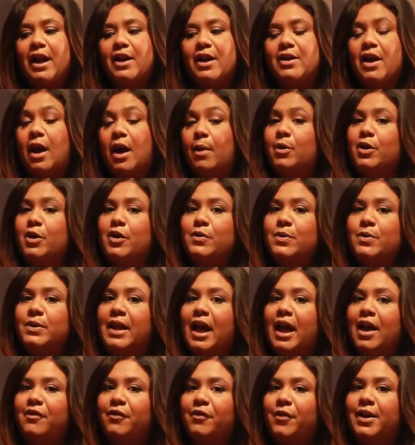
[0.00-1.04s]
And I'm going to do a
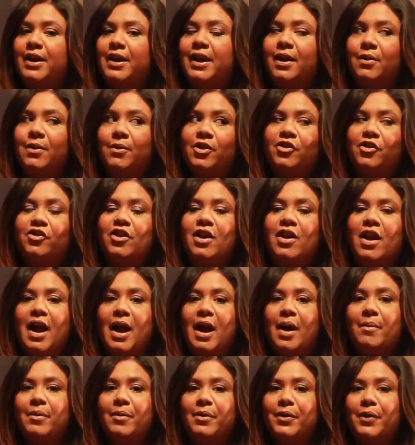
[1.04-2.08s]
live reading, which
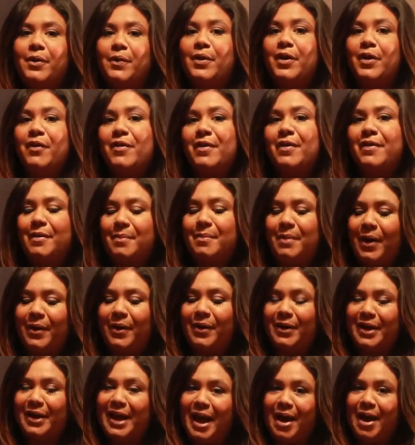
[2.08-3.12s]
I'm a little nervous
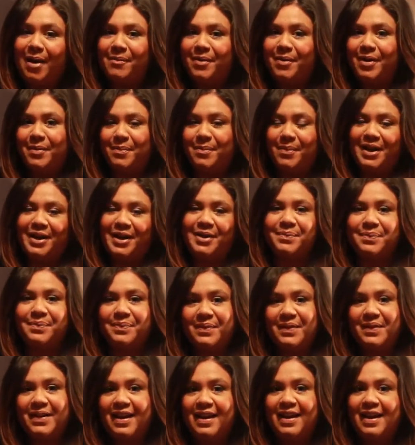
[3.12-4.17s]
about on camera,
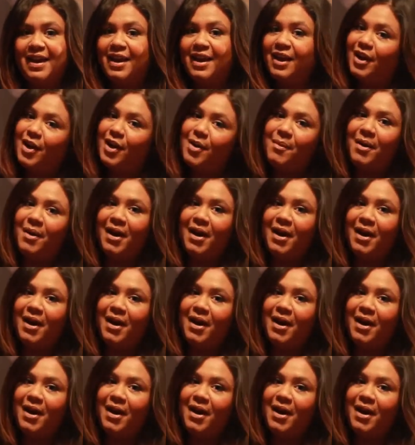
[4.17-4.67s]
but come